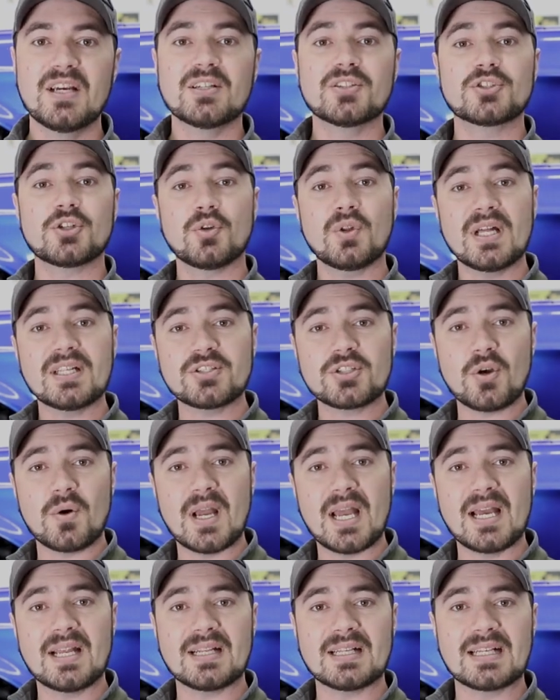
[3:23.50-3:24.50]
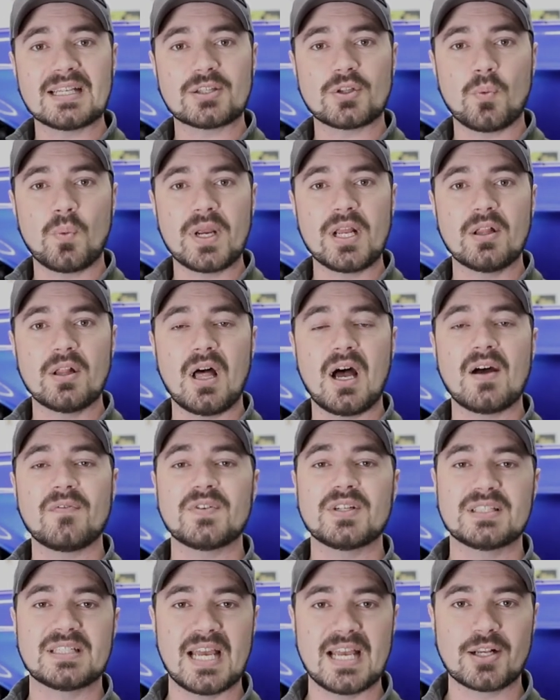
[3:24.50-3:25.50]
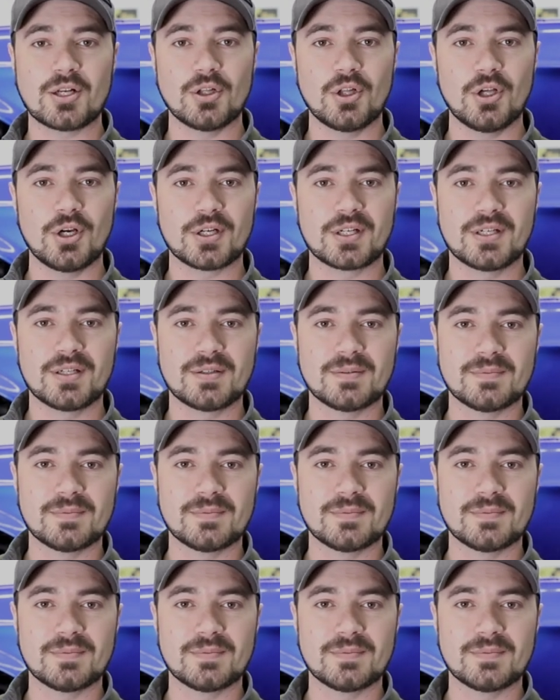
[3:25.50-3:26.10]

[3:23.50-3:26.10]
So let's go ahead and get the wheel off and take a look.